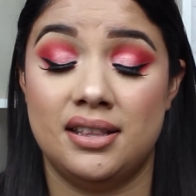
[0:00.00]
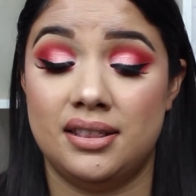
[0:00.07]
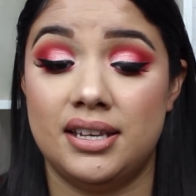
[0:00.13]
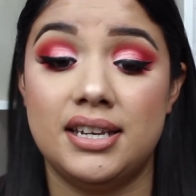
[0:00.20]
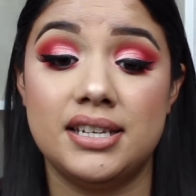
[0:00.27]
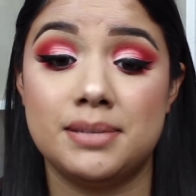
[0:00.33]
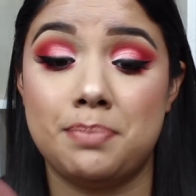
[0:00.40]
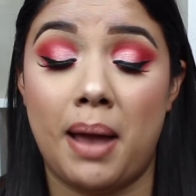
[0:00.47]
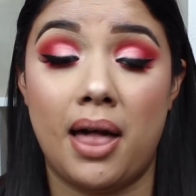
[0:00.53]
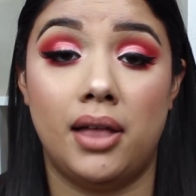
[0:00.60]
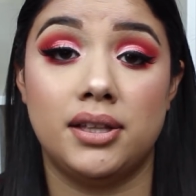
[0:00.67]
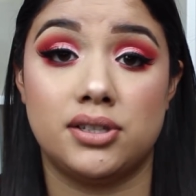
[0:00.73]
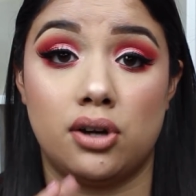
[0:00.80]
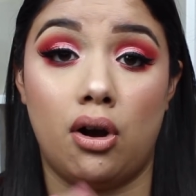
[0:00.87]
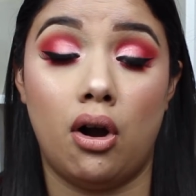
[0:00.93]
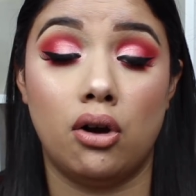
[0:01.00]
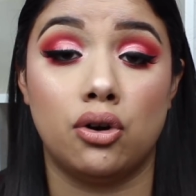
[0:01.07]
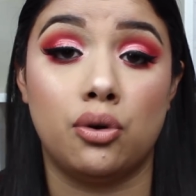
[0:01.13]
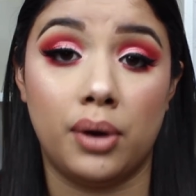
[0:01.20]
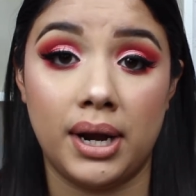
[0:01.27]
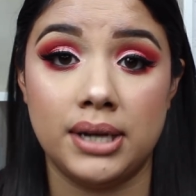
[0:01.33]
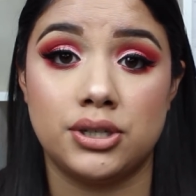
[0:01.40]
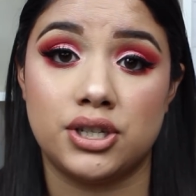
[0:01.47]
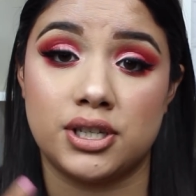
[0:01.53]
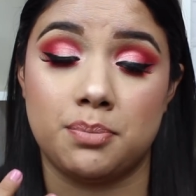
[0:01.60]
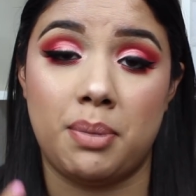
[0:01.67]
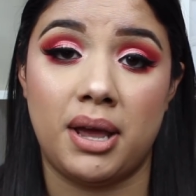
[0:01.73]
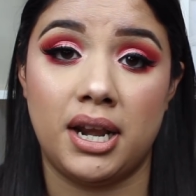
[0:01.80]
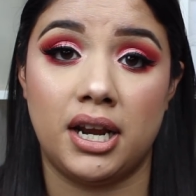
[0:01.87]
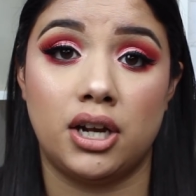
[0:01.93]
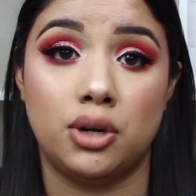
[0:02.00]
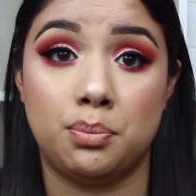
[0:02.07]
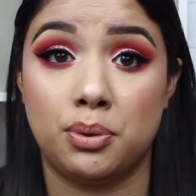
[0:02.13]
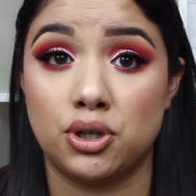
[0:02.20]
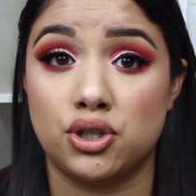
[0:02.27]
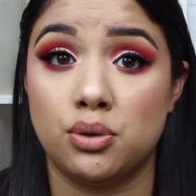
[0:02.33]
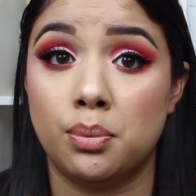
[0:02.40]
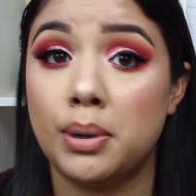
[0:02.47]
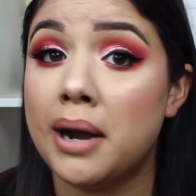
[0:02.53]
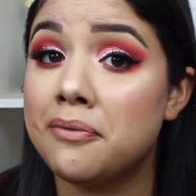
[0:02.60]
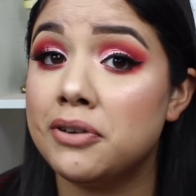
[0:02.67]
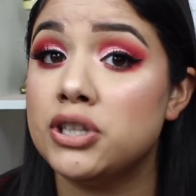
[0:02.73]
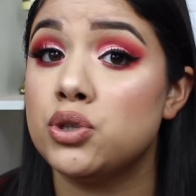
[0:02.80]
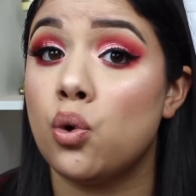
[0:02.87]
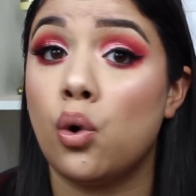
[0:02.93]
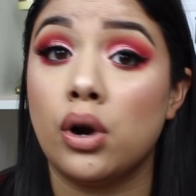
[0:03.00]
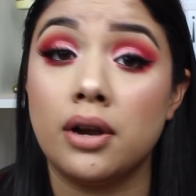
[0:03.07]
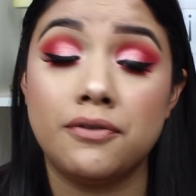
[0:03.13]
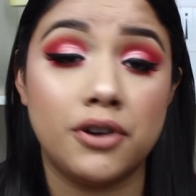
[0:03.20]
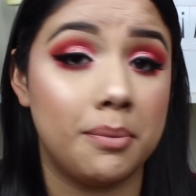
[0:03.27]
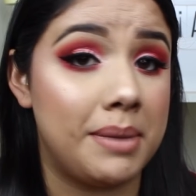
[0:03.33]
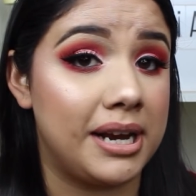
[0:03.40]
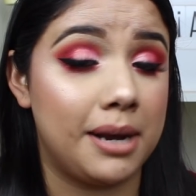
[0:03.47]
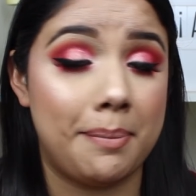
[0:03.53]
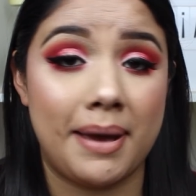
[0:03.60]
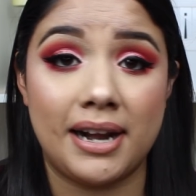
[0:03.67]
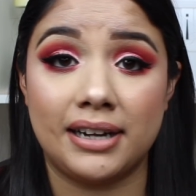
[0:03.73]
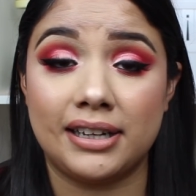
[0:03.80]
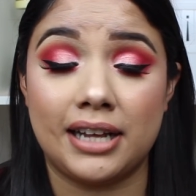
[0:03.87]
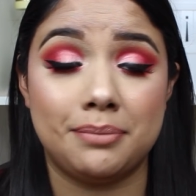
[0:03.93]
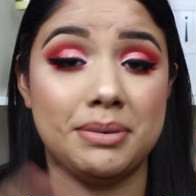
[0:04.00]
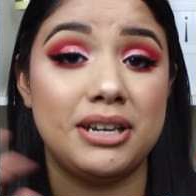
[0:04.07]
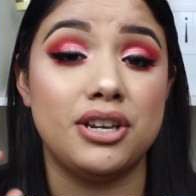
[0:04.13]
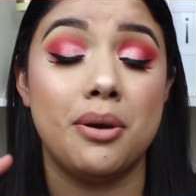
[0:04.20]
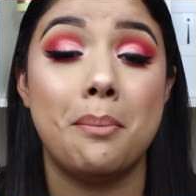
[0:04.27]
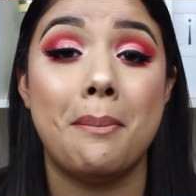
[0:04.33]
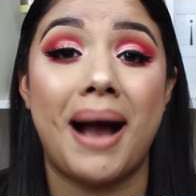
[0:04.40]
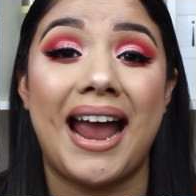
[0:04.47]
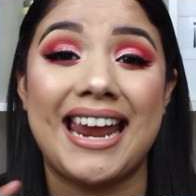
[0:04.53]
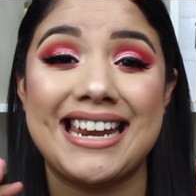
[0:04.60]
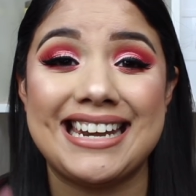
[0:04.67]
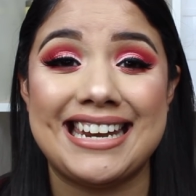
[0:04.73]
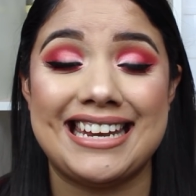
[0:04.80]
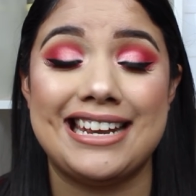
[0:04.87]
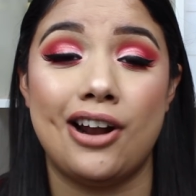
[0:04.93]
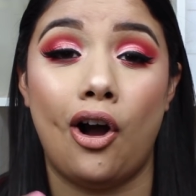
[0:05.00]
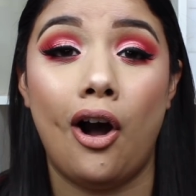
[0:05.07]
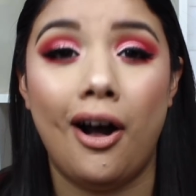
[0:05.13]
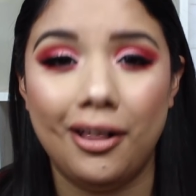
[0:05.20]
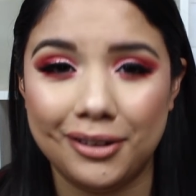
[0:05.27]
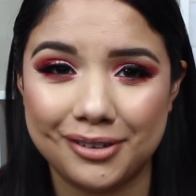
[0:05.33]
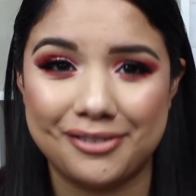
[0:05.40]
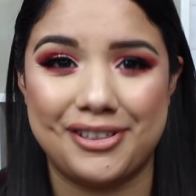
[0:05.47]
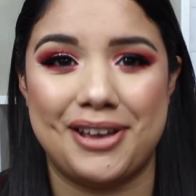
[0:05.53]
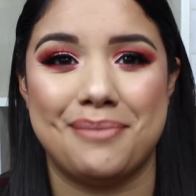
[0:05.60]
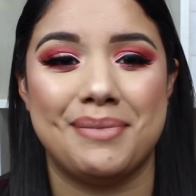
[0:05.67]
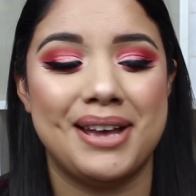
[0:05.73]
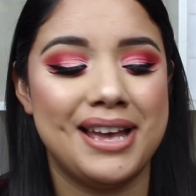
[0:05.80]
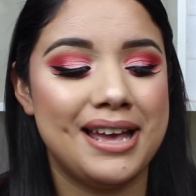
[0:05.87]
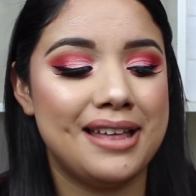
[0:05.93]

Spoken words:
These palettes are all great, just depending on your personal preference, or if you're a makeup addict like me, you might need all of them.